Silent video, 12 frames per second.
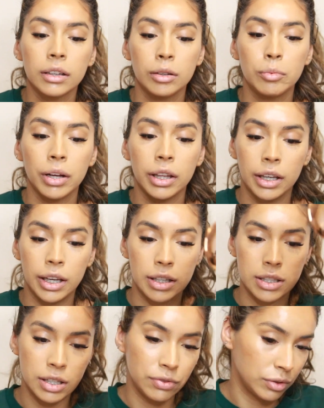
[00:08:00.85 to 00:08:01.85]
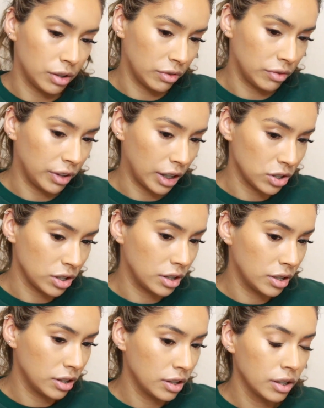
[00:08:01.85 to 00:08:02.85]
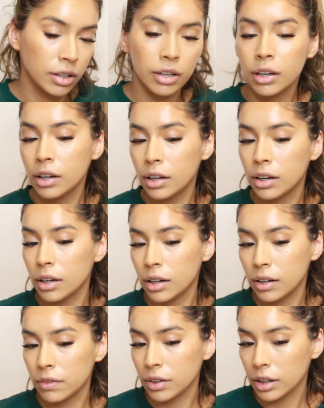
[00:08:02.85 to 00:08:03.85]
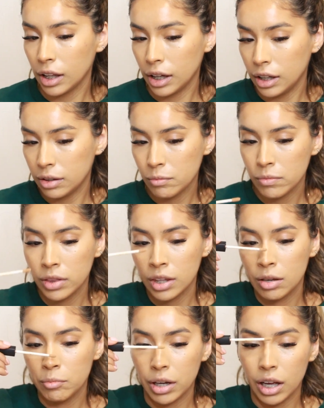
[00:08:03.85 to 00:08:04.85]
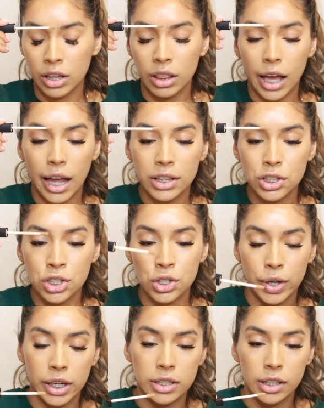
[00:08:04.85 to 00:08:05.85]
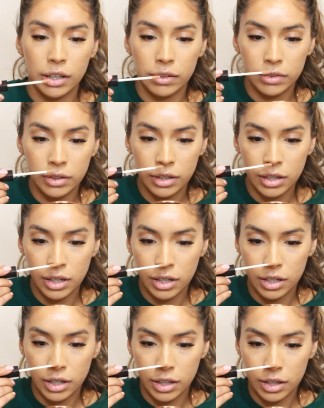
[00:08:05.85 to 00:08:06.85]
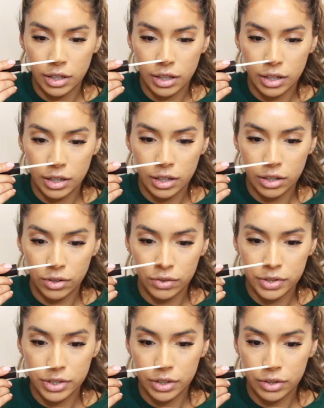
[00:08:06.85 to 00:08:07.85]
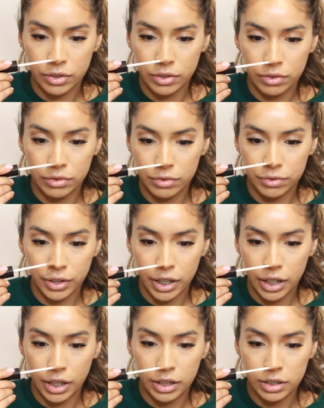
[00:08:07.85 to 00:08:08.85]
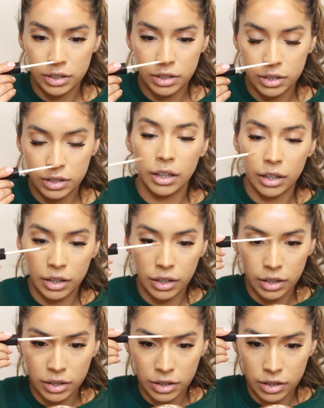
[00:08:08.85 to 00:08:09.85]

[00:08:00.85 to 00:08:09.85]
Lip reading: You probably can't see from the reflection of the light, but a line straight down, and then also right there.